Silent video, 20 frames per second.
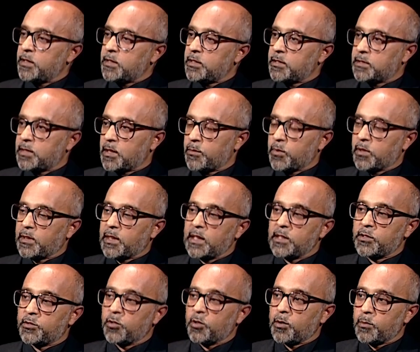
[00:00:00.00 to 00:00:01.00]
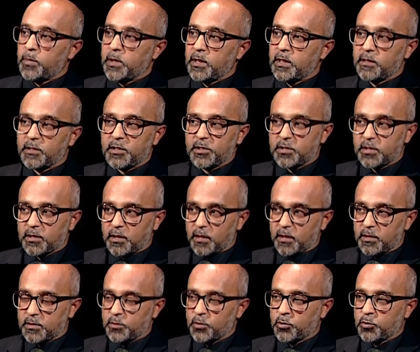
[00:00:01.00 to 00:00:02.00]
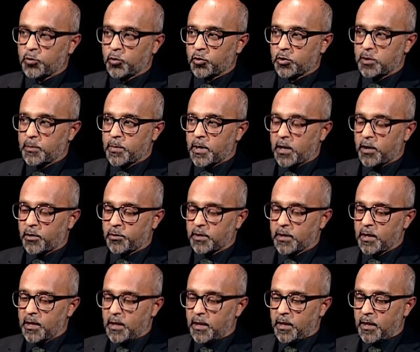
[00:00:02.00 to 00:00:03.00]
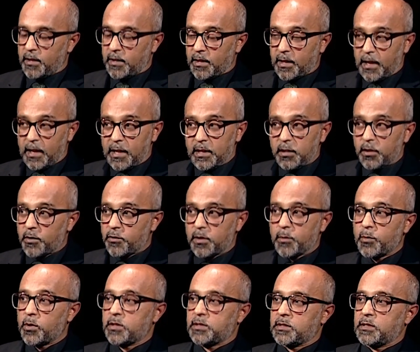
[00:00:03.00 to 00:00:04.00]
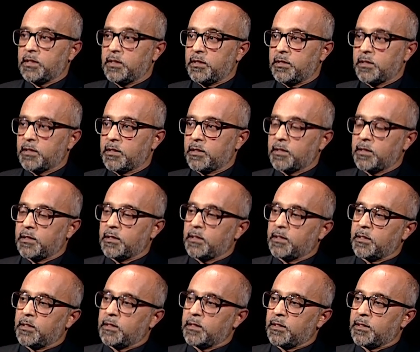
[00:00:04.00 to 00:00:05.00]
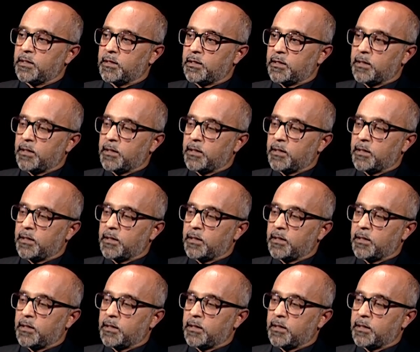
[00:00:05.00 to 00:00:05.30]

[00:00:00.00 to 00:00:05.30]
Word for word: this is something that is not being discussed or talked about in any of the masjids. So you're going to tell about it